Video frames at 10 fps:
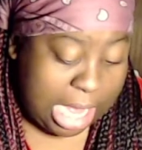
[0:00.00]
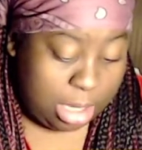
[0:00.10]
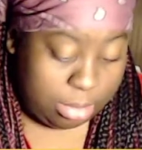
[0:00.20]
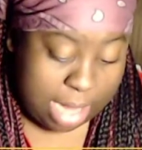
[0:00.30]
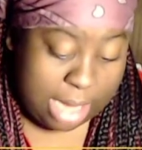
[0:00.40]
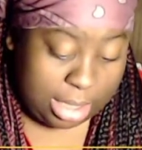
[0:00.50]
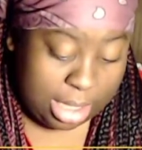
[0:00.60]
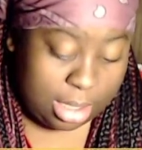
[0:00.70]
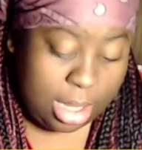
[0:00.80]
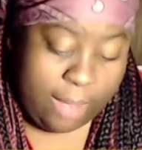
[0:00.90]
Madigan,
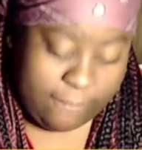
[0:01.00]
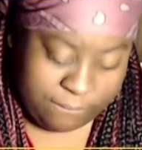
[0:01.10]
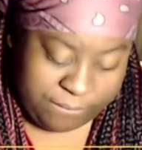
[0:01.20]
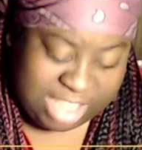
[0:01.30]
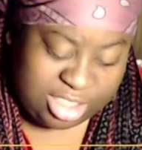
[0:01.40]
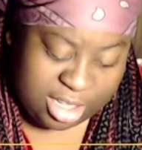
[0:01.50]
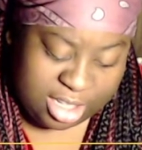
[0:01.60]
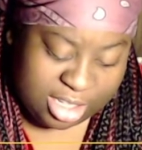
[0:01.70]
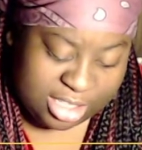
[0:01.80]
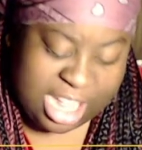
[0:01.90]
visitors
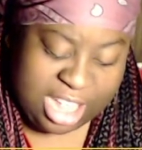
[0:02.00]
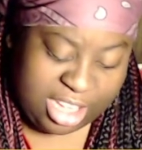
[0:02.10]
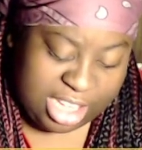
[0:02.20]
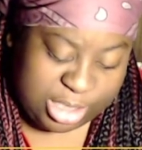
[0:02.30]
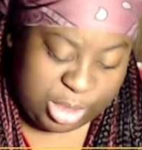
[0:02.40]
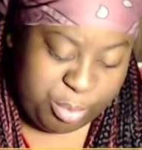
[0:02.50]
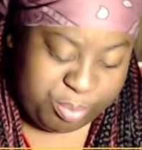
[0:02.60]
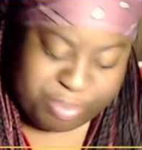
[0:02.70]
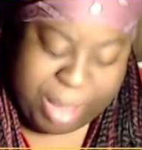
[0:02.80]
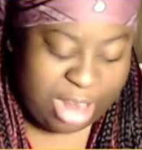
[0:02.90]
could do
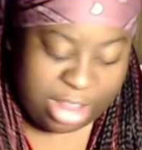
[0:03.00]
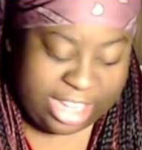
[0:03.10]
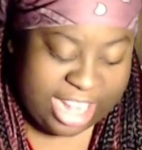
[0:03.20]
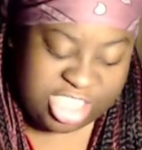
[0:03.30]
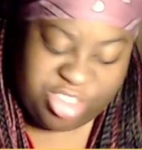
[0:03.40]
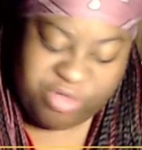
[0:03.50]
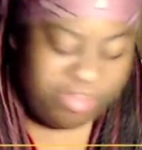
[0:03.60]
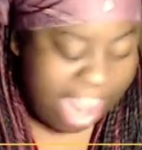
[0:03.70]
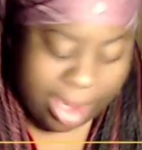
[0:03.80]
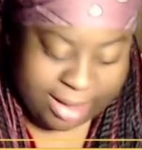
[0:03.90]
battle against
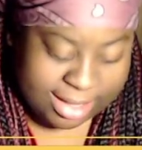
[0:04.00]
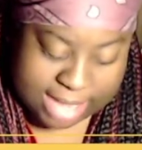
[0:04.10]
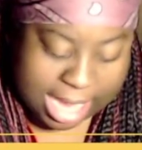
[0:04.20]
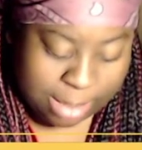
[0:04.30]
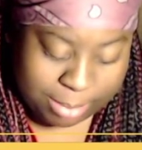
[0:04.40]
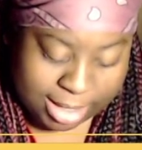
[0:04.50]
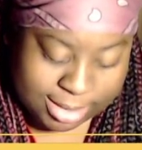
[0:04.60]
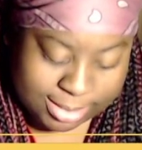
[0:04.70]
various enemies.